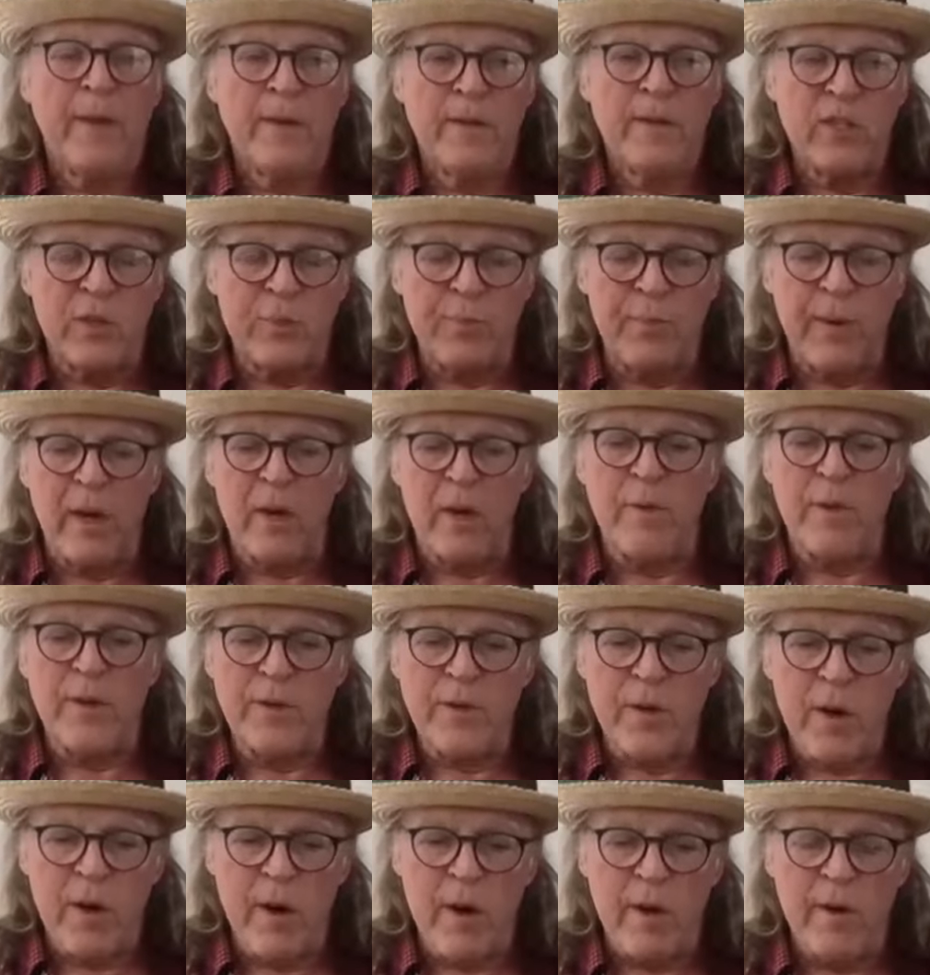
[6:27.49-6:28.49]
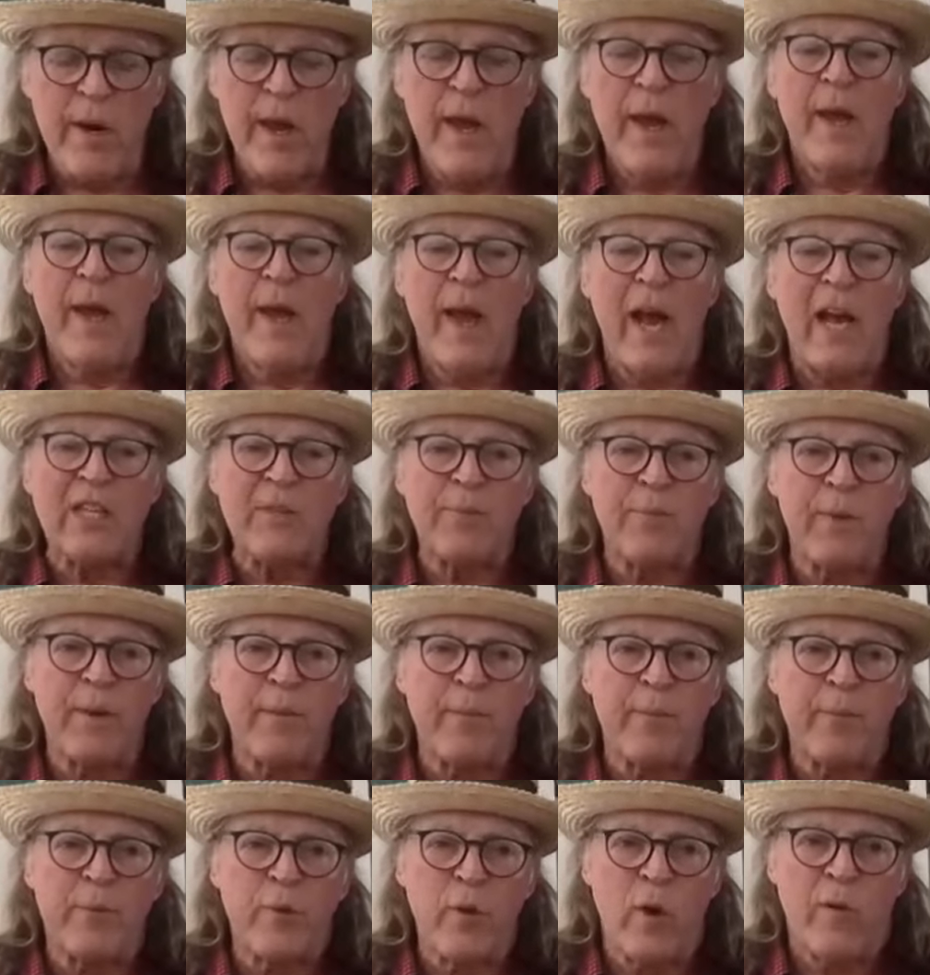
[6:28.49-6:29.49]
spirit return, has
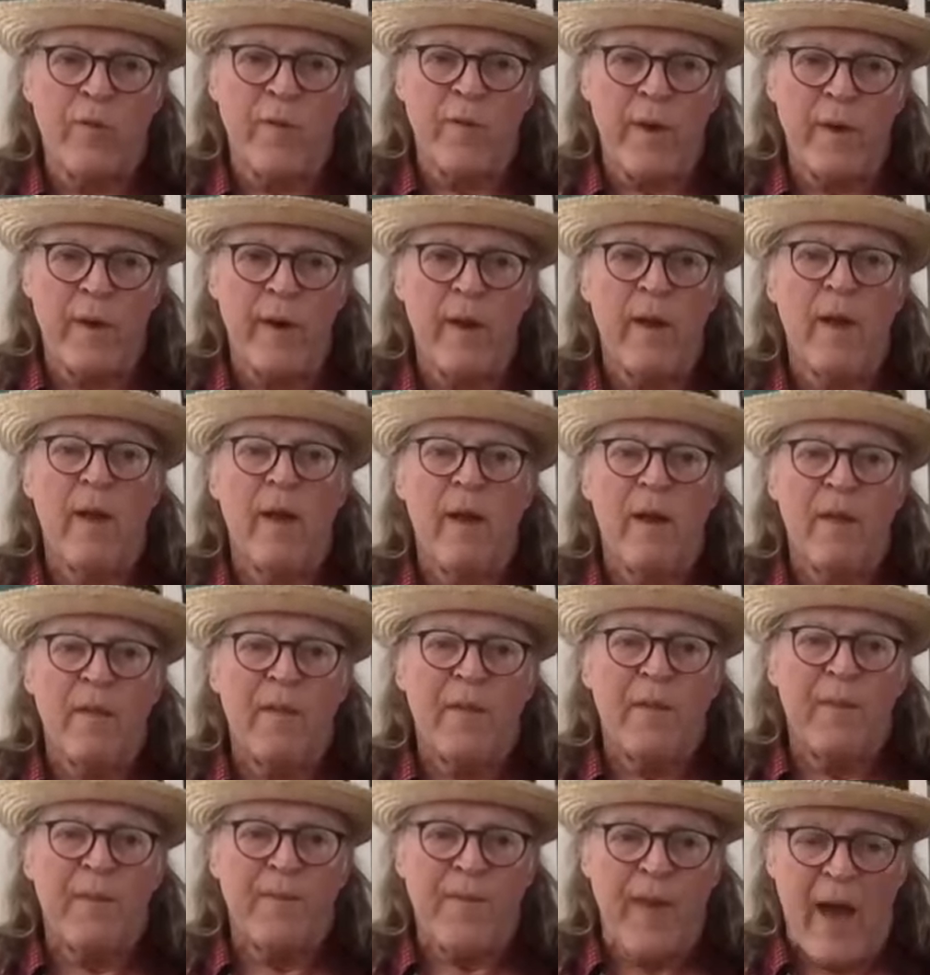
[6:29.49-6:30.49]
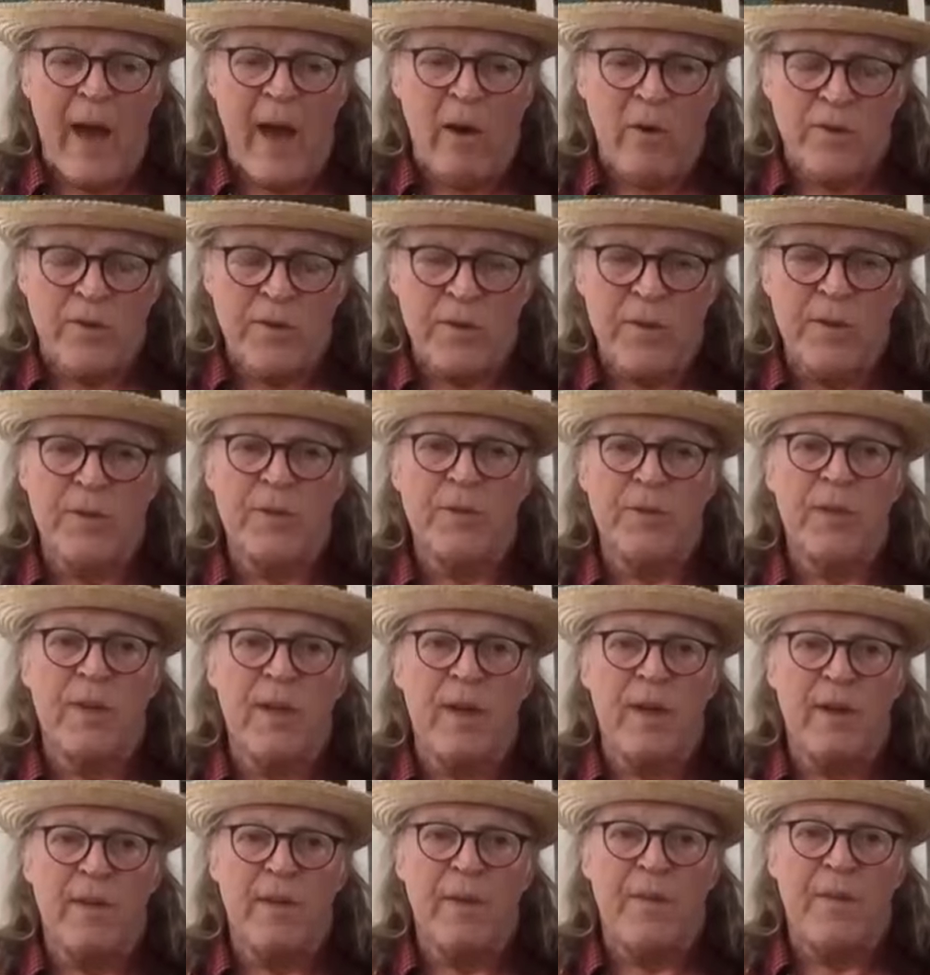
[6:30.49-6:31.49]
been proven thousands
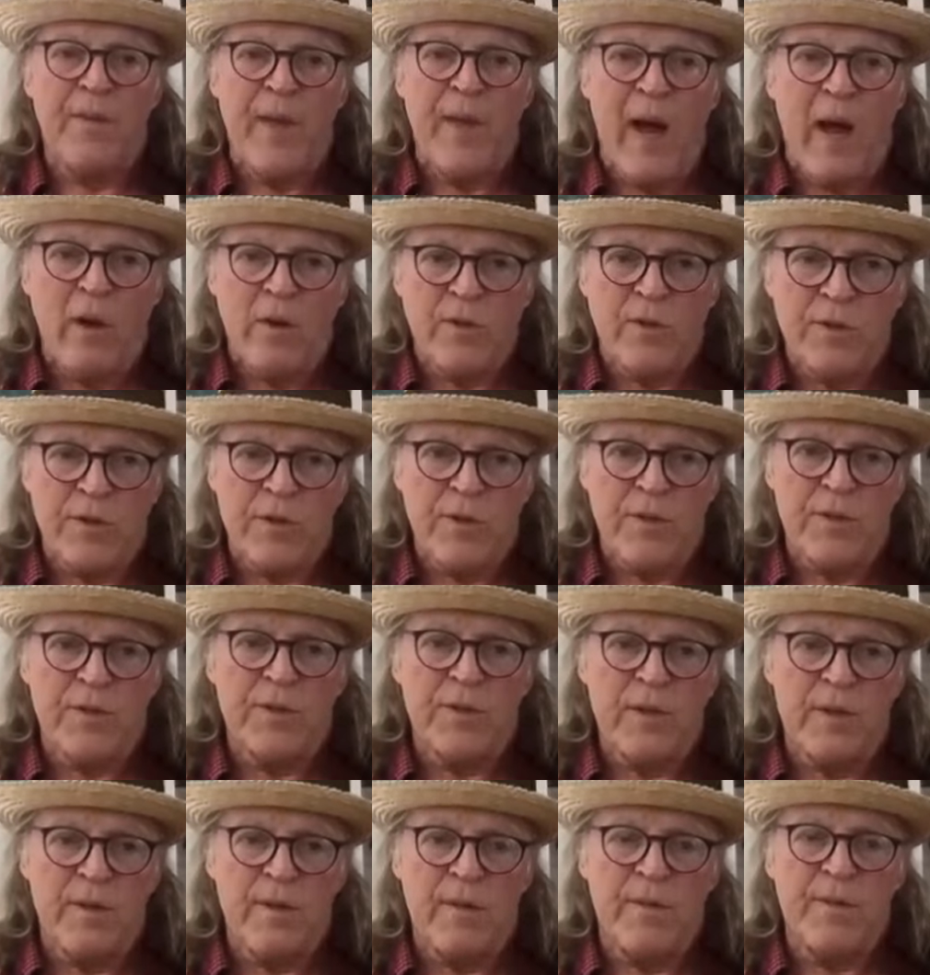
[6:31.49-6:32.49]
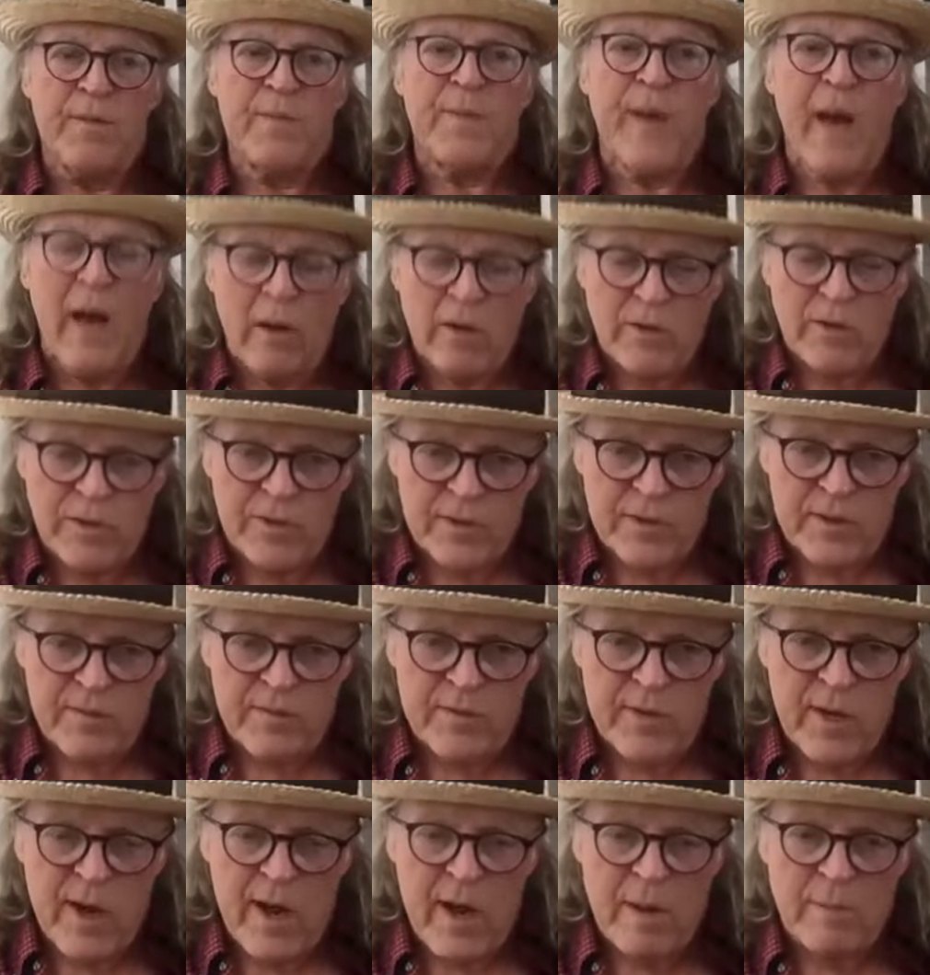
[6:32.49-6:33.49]
and thousands and thousands of
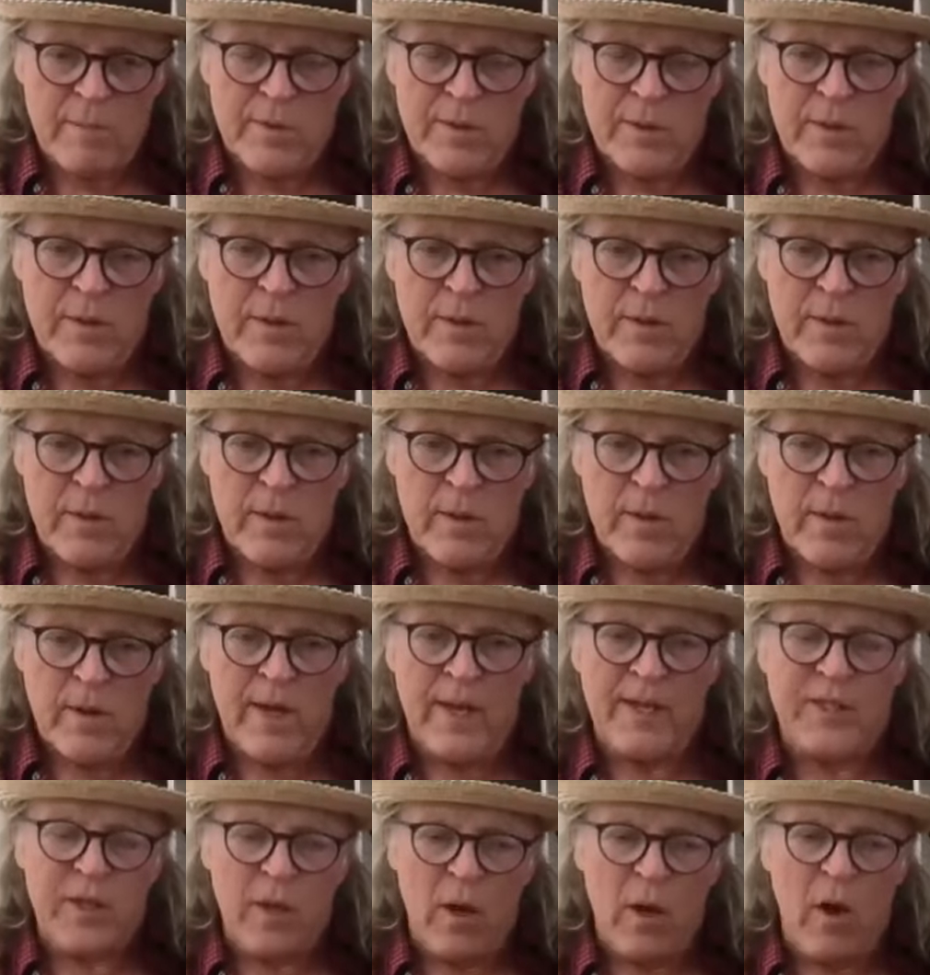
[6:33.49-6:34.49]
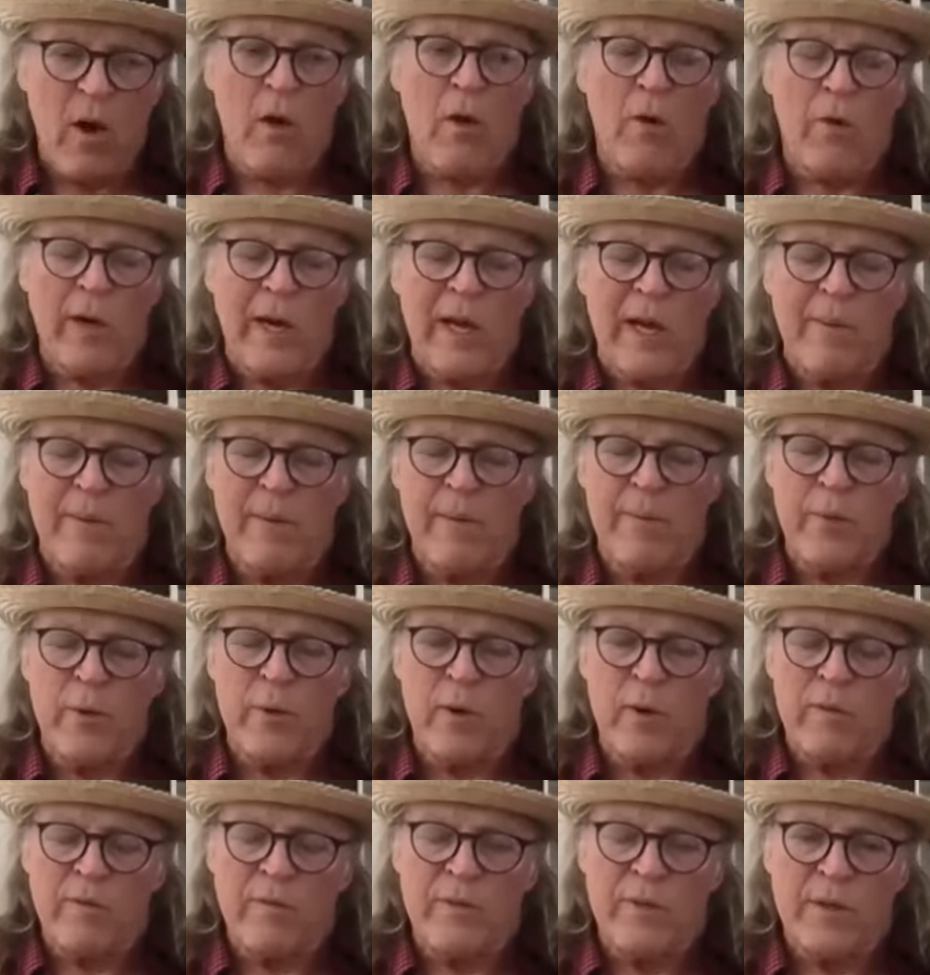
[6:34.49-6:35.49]
times. It's already been
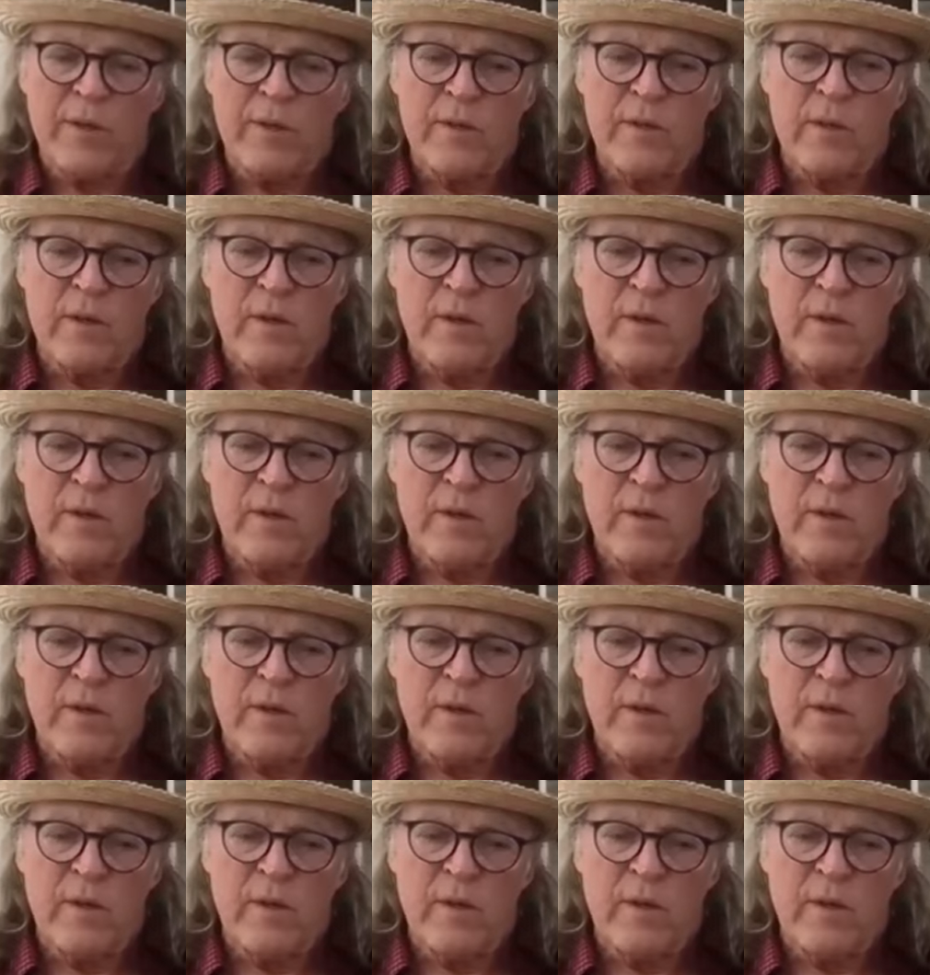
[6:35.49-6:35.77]
proved.